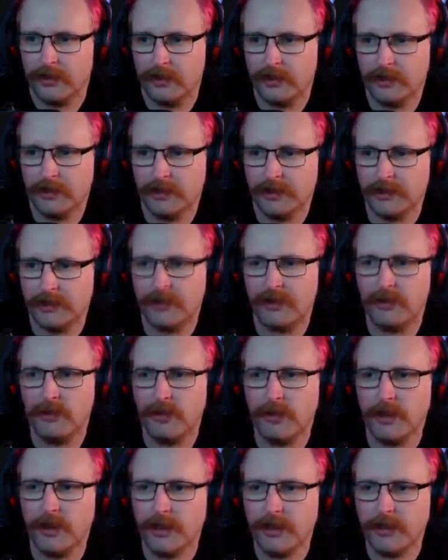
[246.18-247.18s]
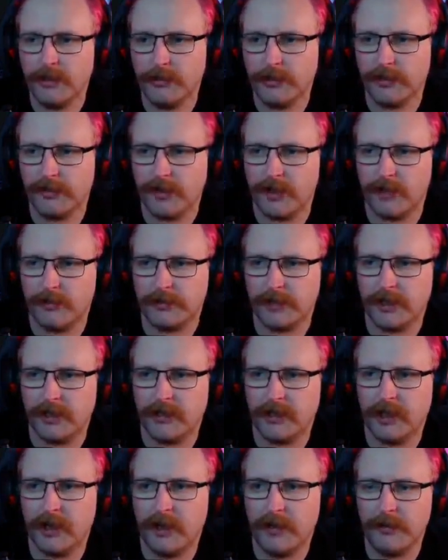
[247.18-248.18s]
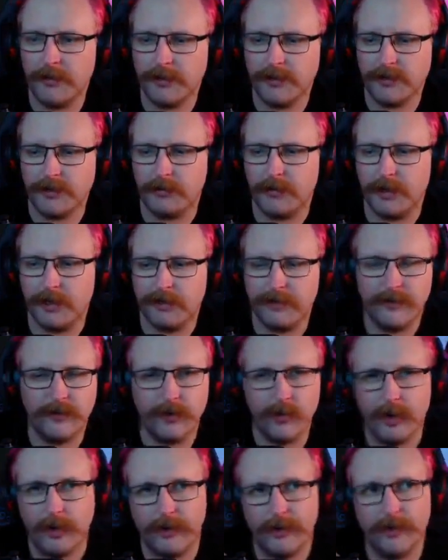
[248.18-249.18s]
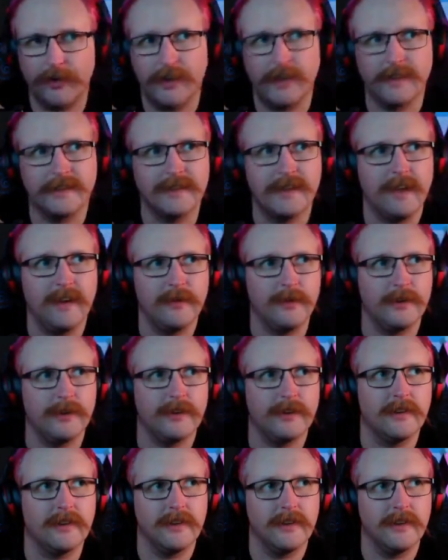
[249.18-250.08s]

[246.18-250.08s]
So, a little bit of an update. They have also made a few other things evident,